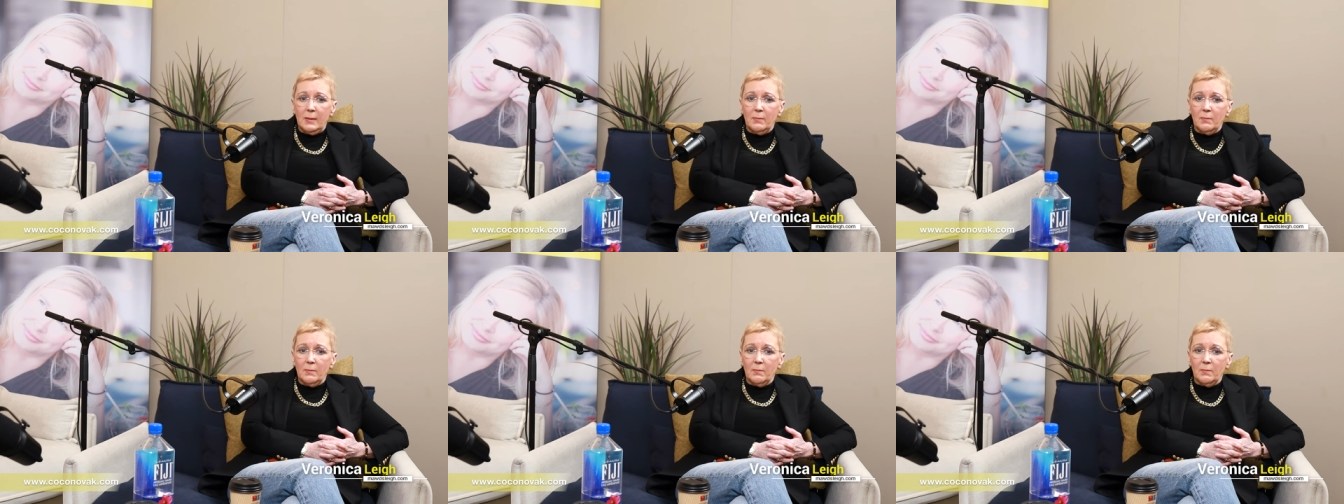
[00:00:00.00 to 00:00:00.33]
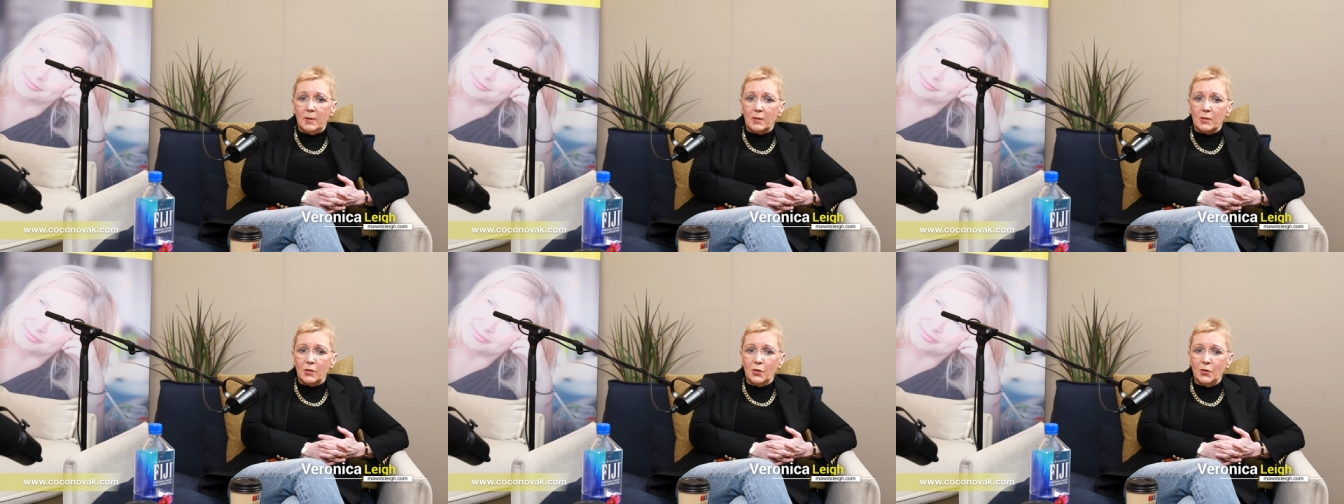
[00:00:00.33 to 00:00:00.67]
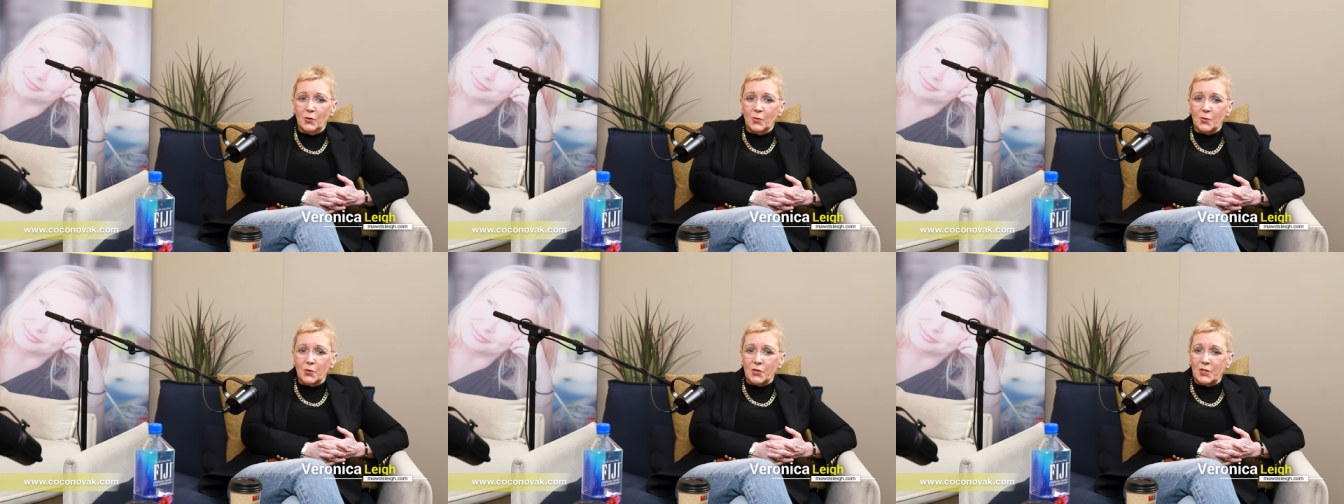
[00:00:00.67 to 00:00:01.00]
But you
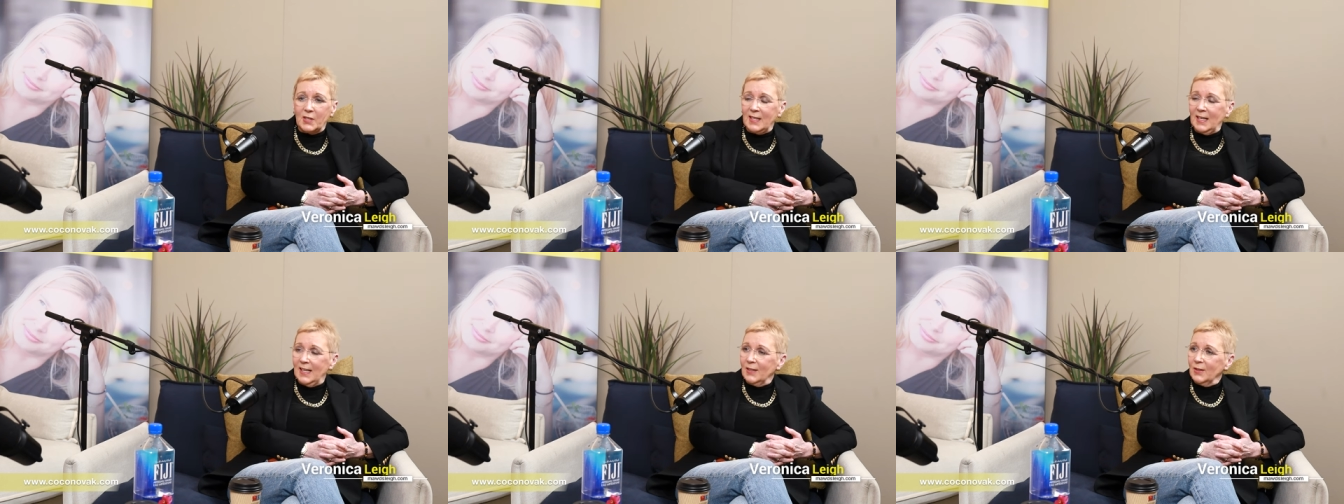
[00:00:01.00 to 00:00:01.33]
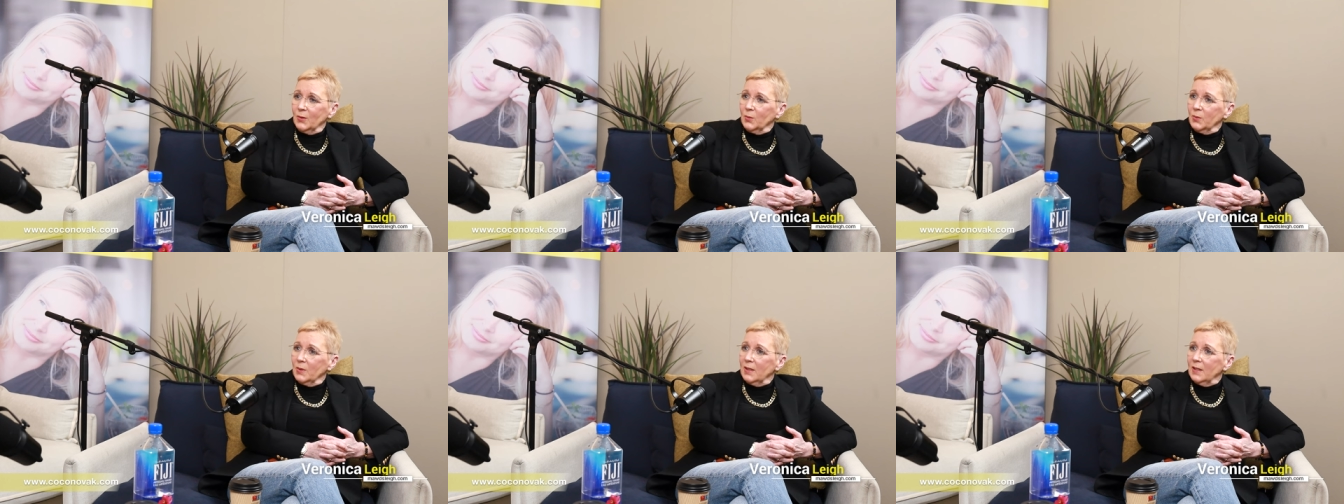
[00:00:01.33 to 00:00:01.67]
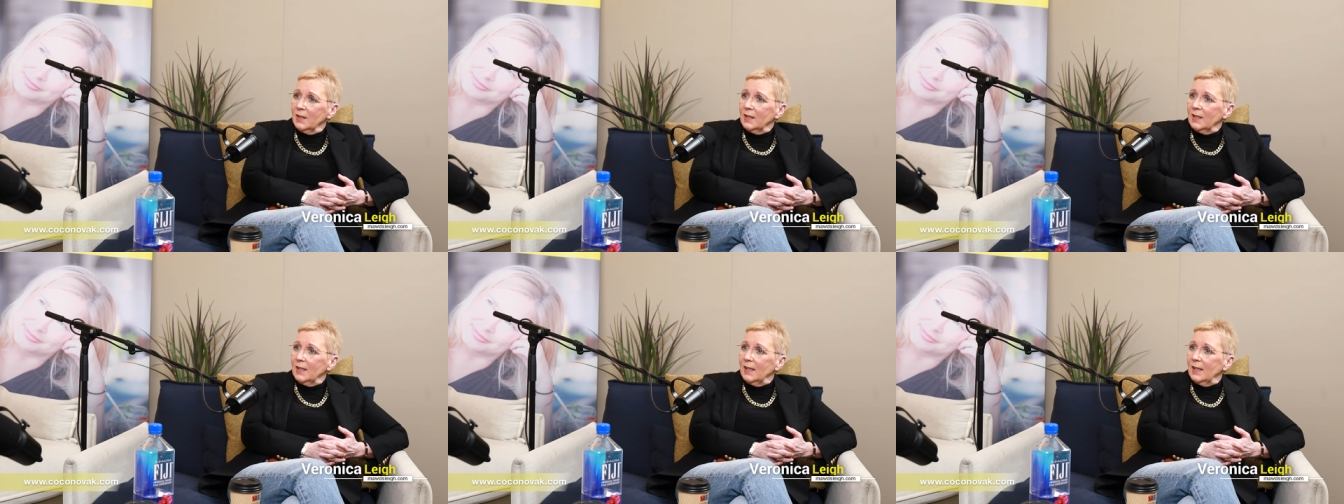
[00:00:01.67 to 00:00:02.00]
know, she's handled it,
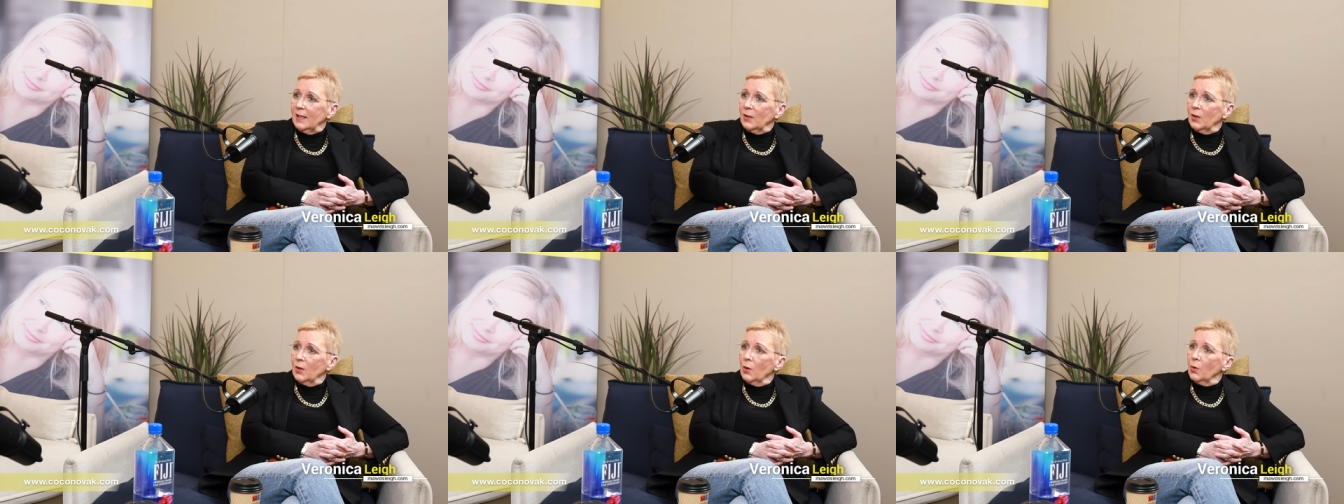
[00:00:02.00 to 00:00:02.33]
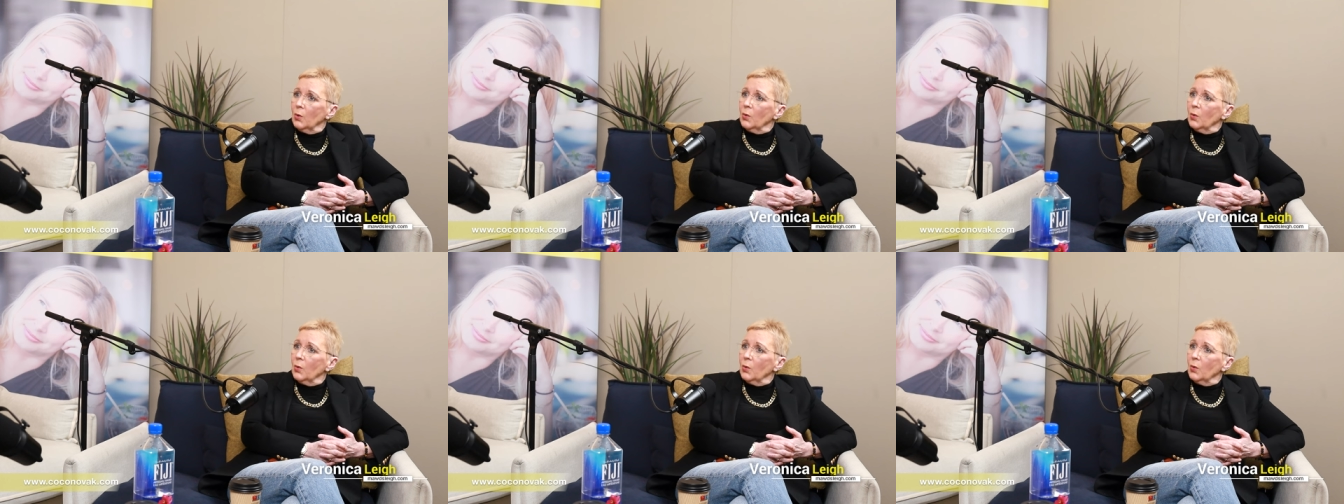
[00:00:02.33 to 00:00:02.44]
and